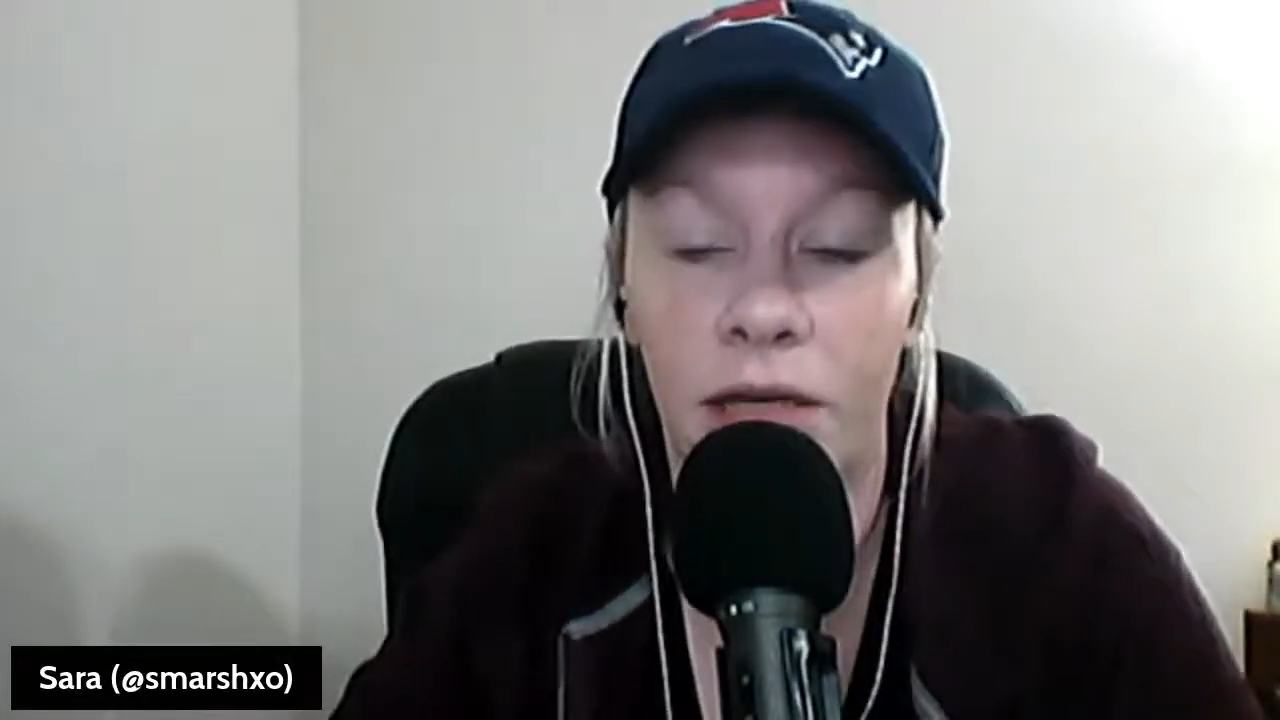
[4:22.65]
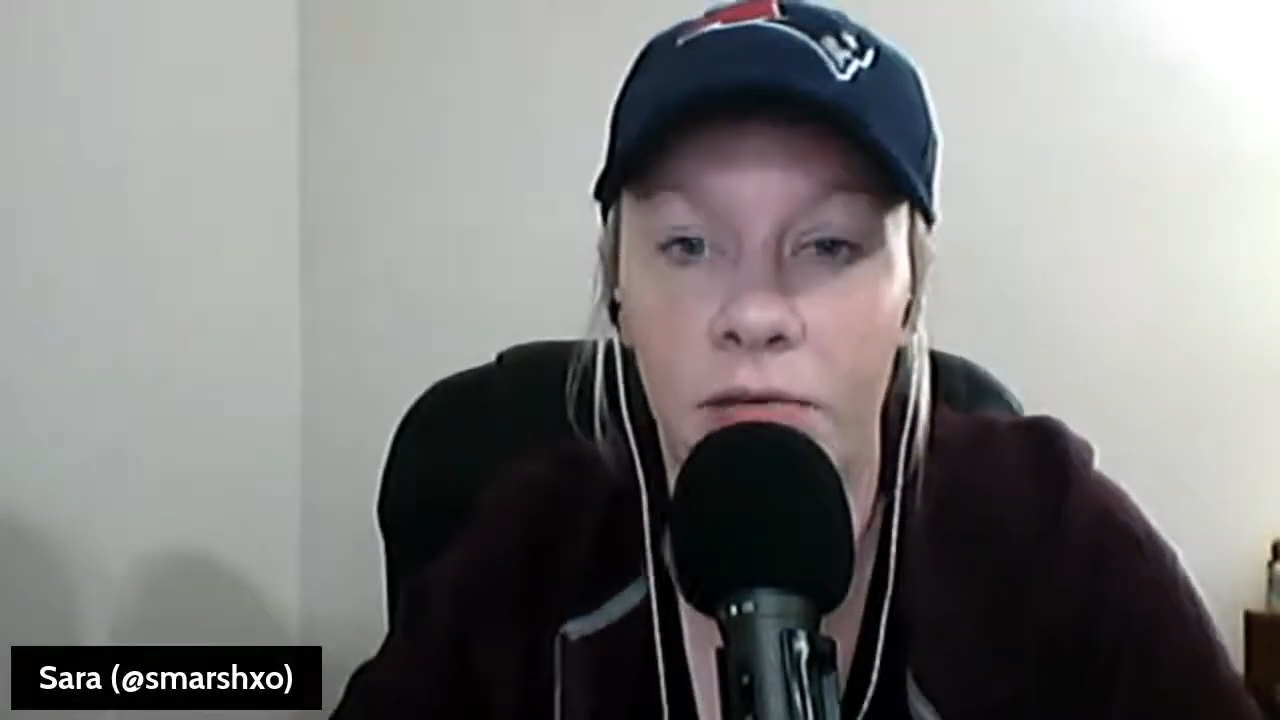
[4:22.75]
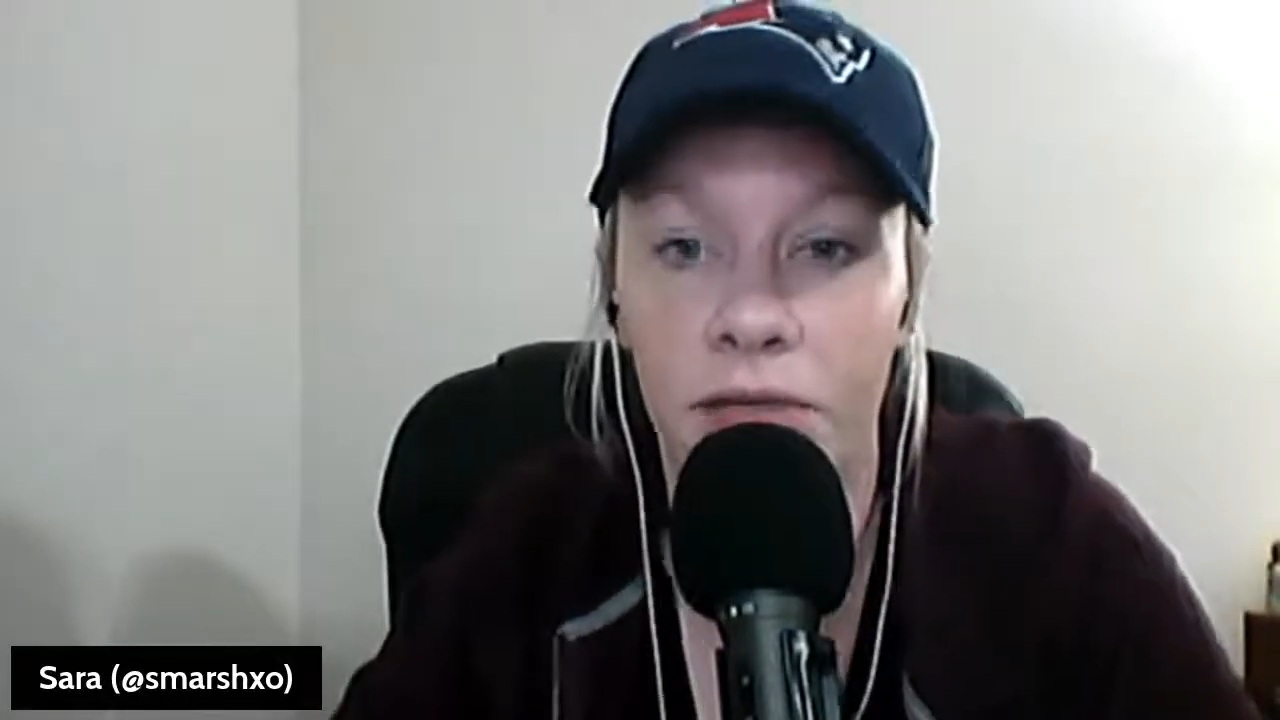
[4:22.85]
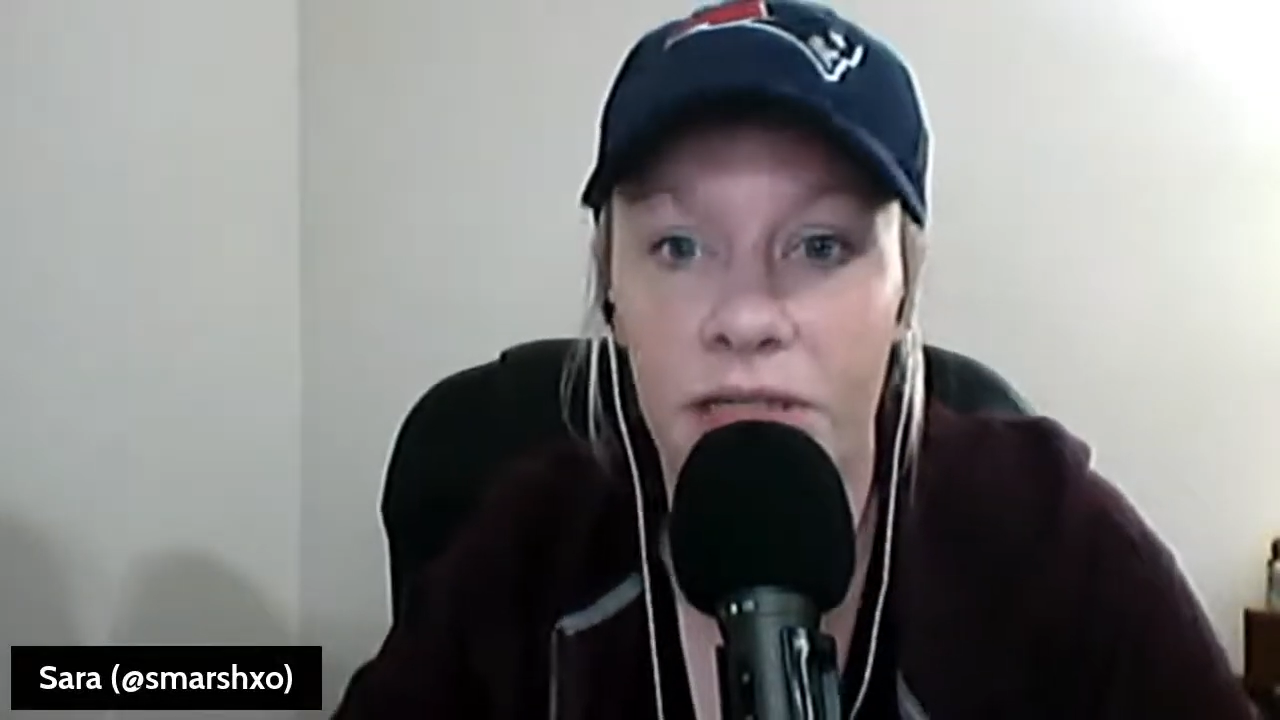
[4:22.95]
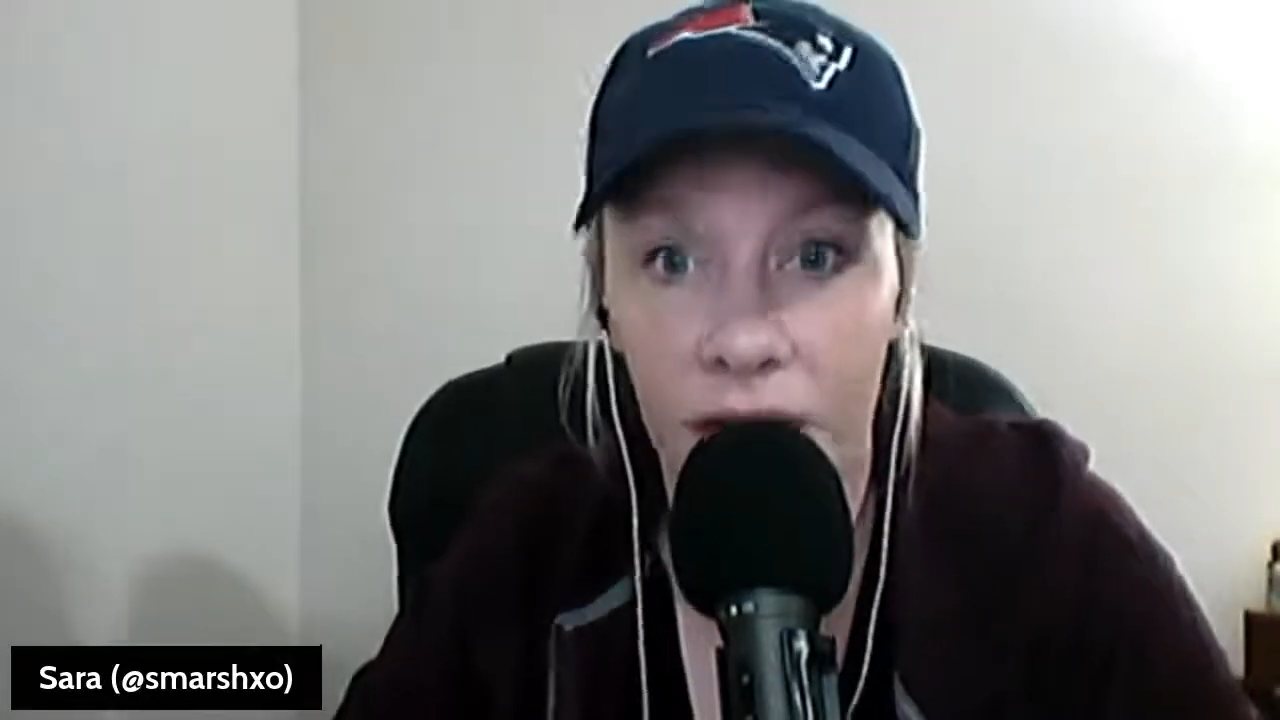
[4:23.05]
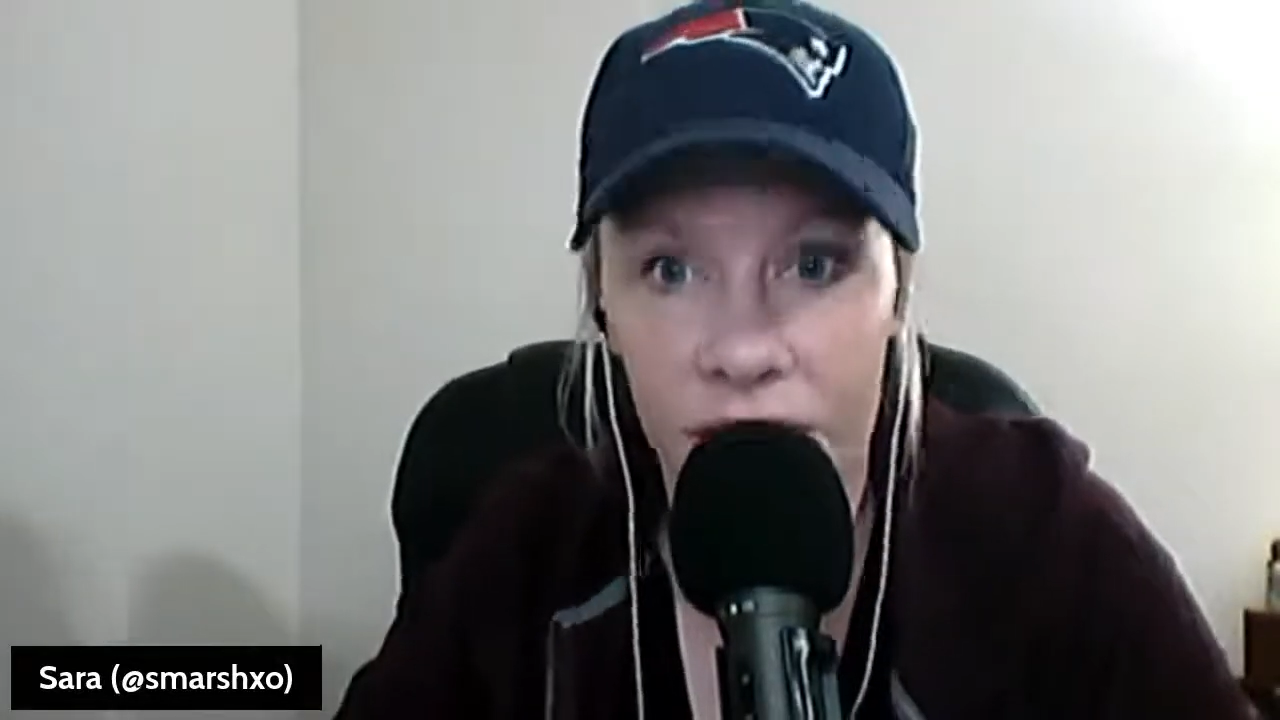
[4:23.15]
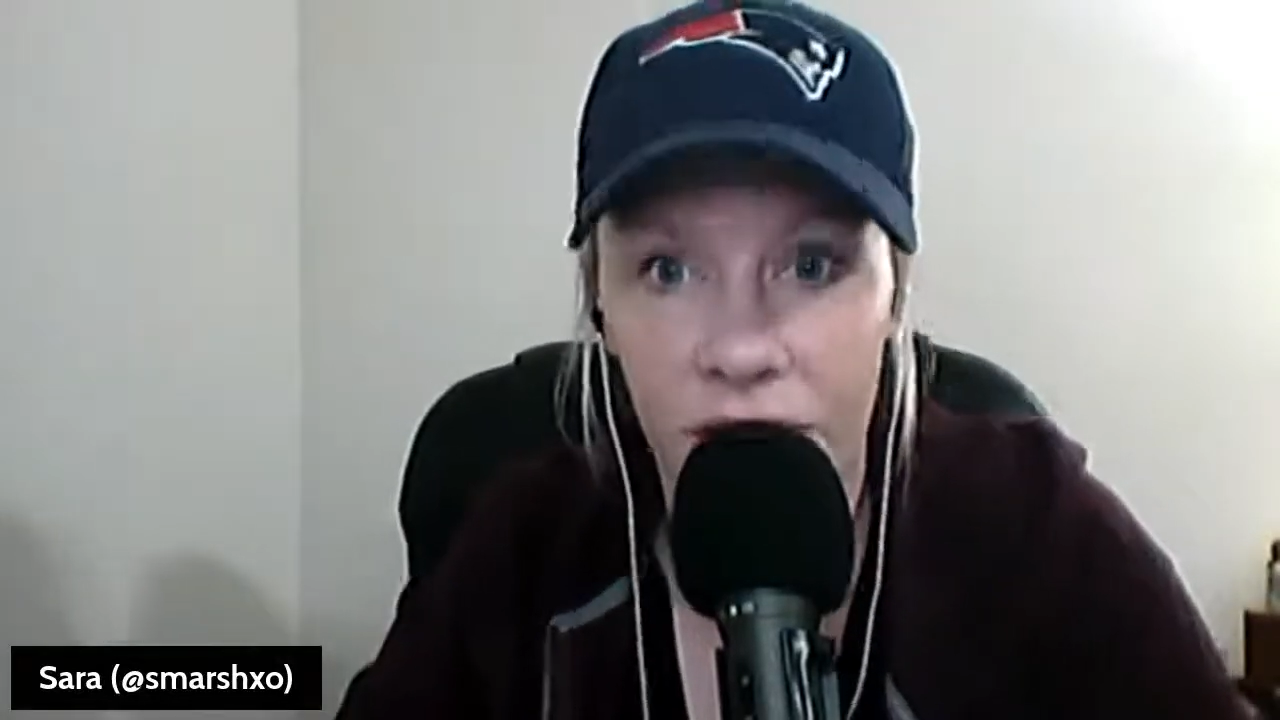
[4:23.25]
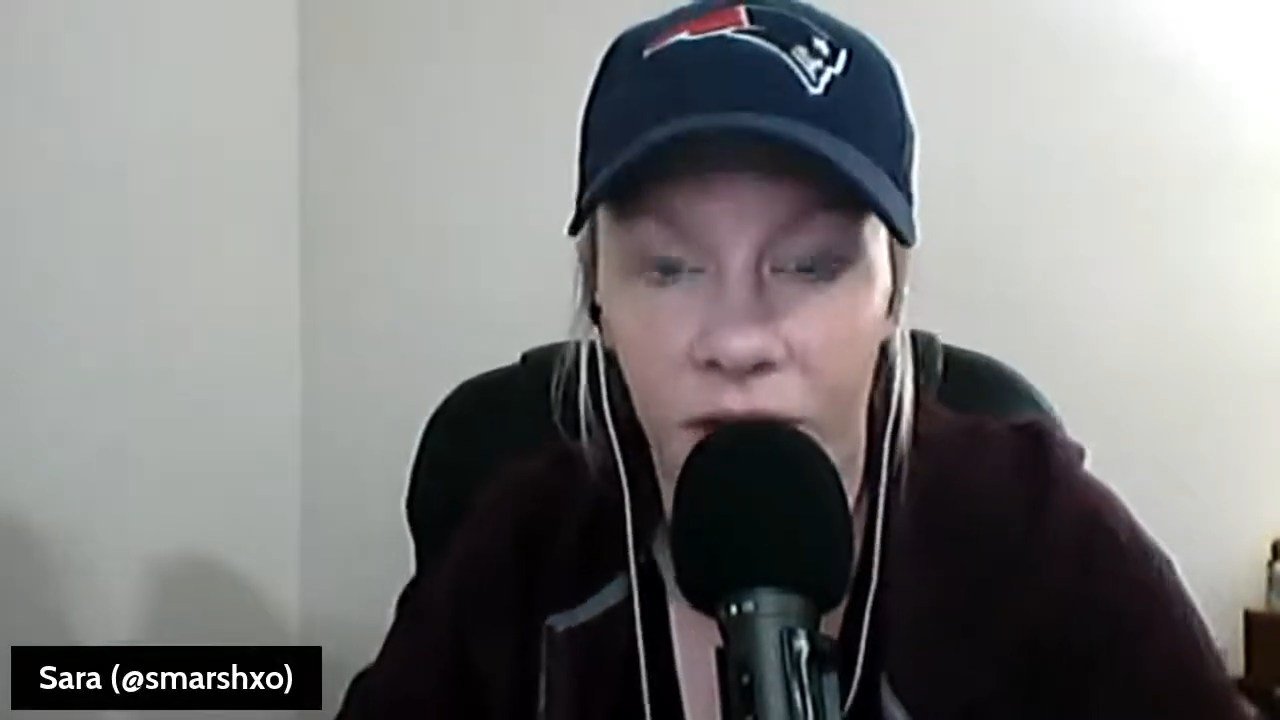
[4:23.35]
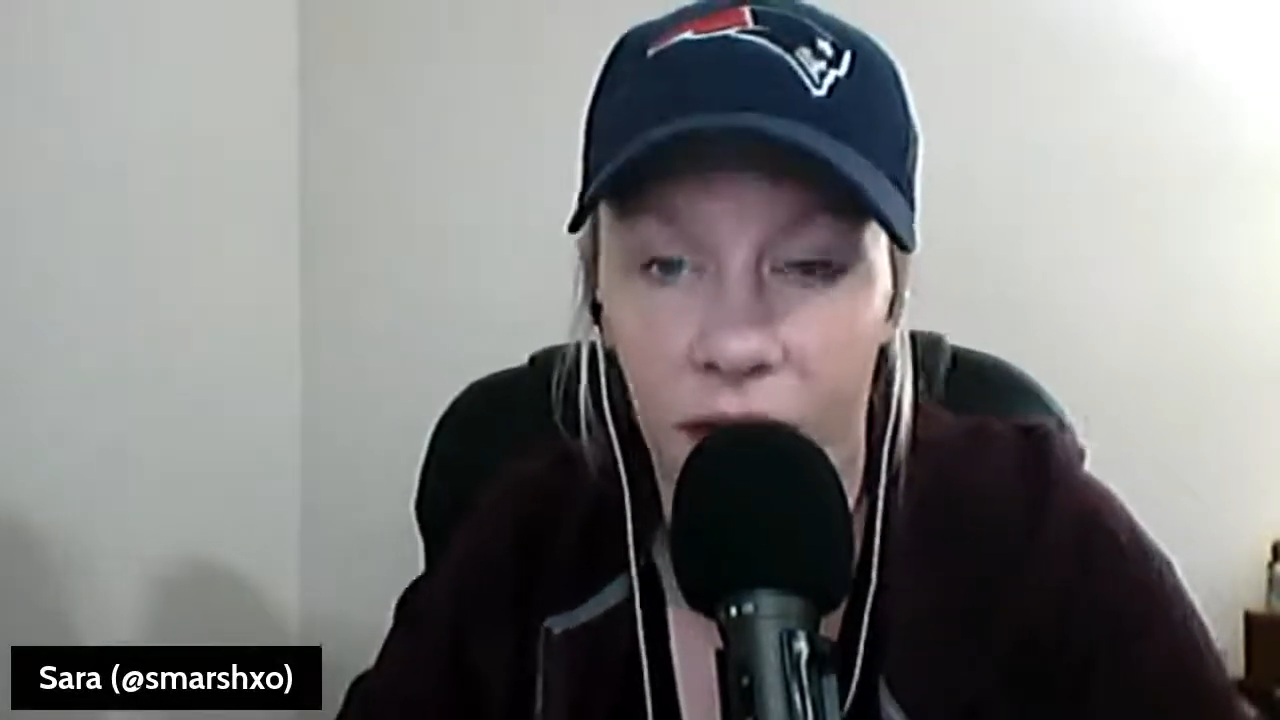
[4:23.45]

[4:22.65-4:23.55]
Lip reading: He was 6 of